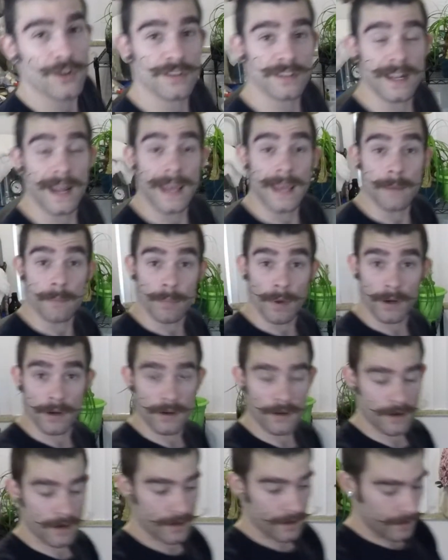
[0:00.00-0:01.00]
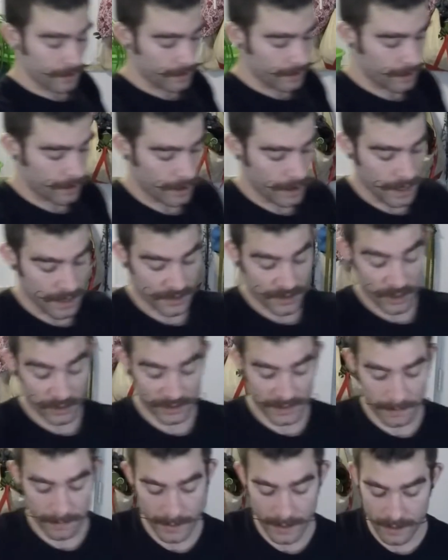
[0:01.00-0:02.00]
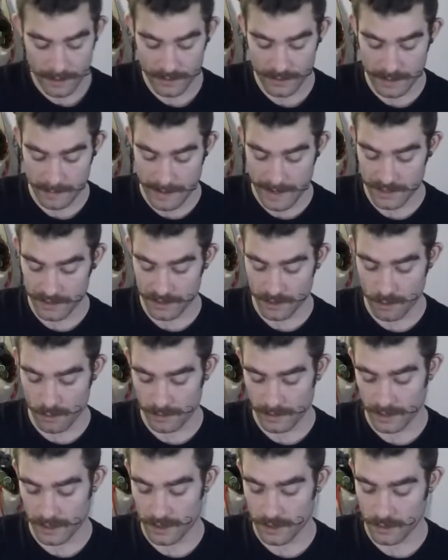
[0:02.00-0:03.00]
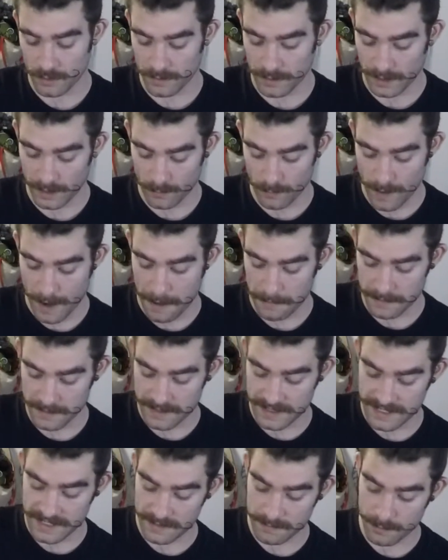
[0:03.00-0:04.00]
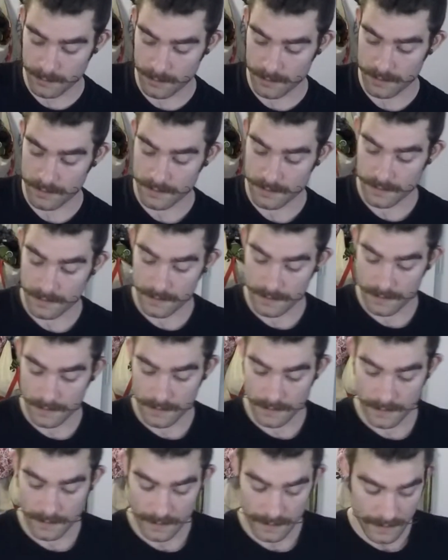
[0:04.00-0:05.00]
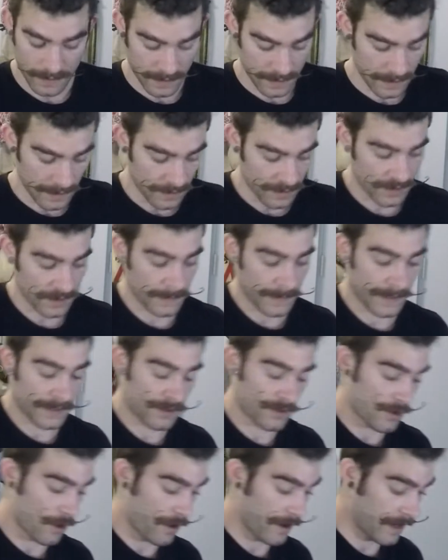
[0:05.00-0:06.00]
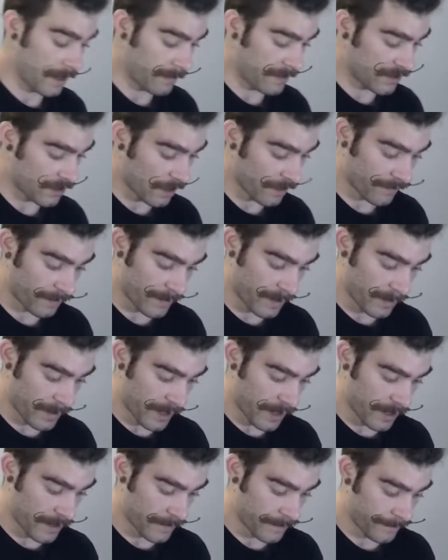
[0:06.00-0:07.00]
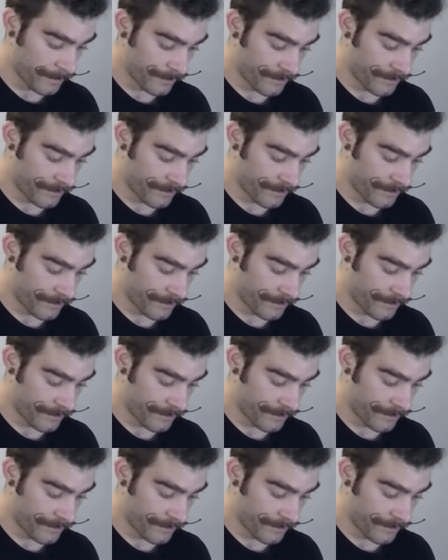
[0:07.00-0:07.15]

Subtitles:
used a buttered or a salted butter, so I'm actually only going to do like a rounded teaspoon, just because there's already going to be salt from the butter.